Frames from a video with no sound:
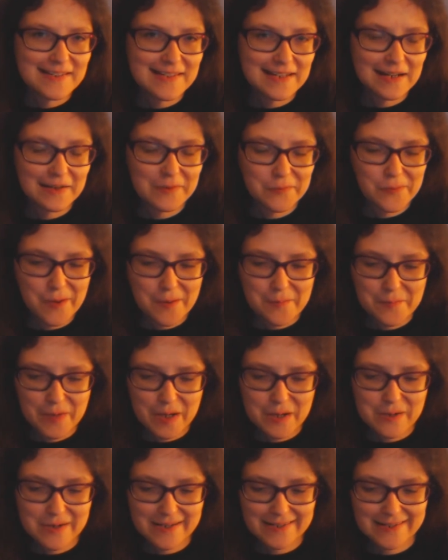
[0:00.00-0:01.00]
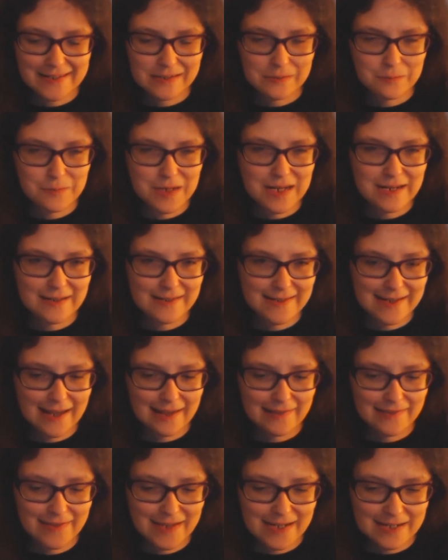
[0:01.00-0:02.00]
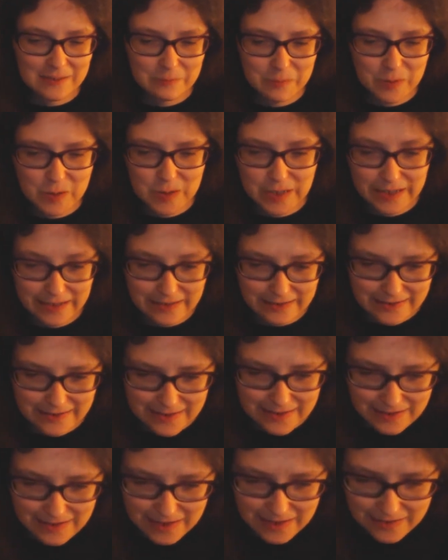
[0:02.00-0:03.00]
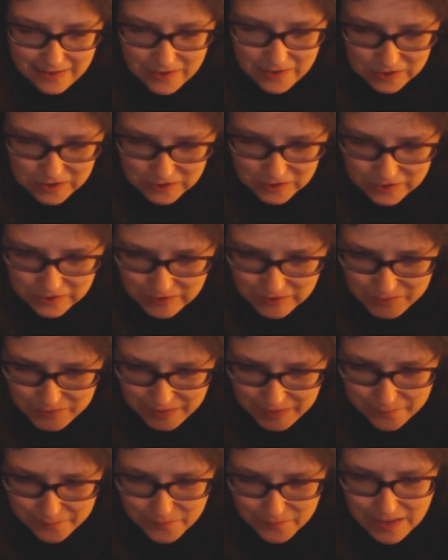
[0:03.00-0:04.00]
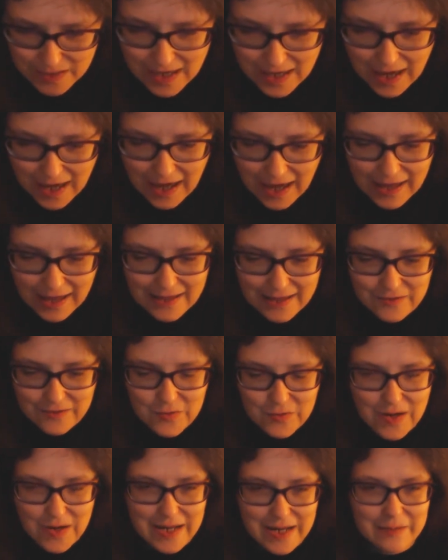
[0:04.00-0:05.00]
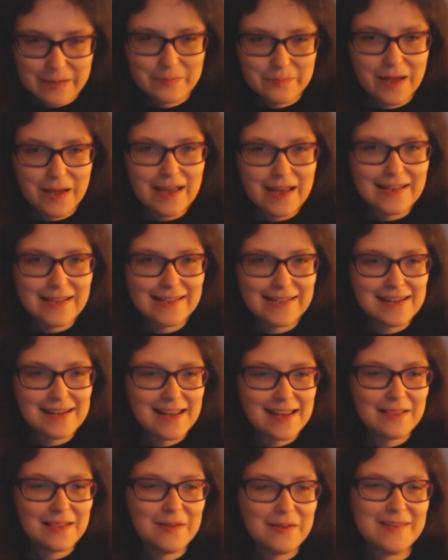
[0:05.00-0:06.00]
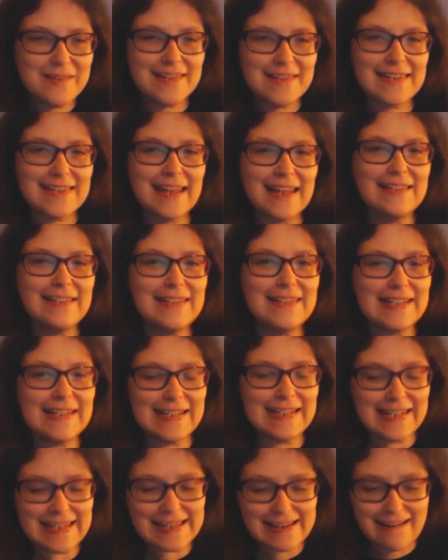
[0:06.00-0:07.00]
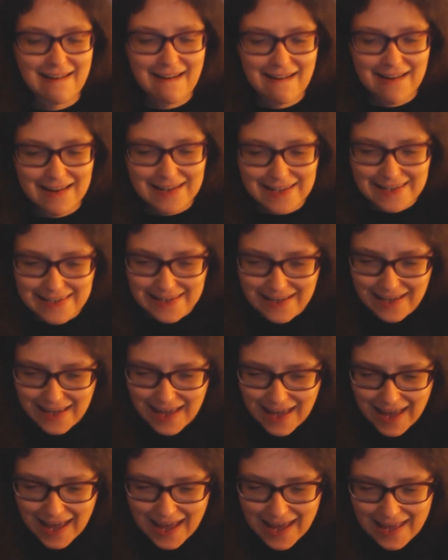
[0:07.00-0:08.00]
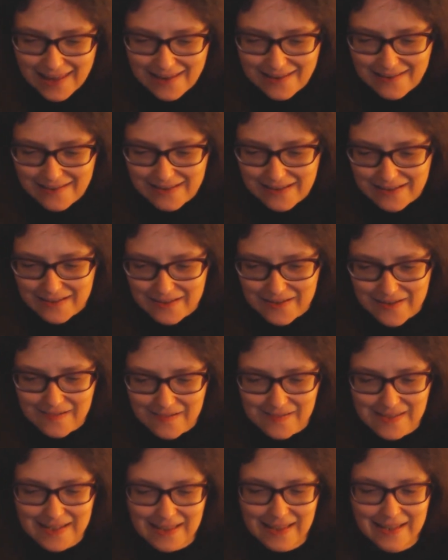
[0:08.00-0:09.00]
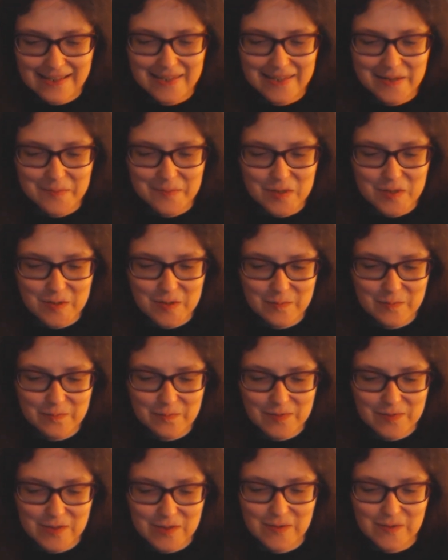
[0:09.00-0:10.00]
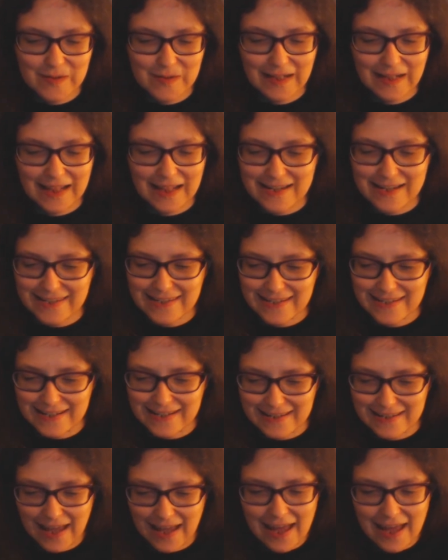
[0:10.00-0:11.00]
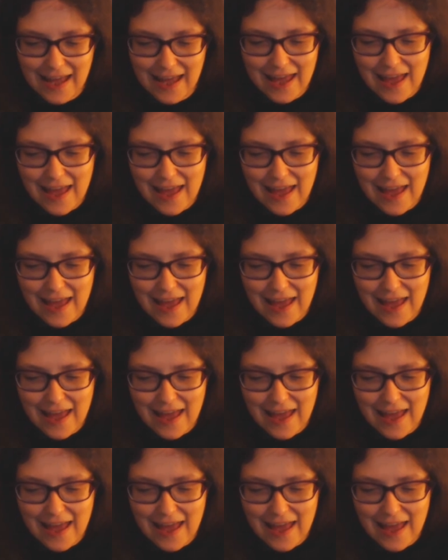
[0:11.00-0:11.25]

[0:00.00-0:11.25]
understand what bonuses means at this point in the story. And then Graham is getting loads of sand in his eyes, and the Doctor lends him some sunglasses,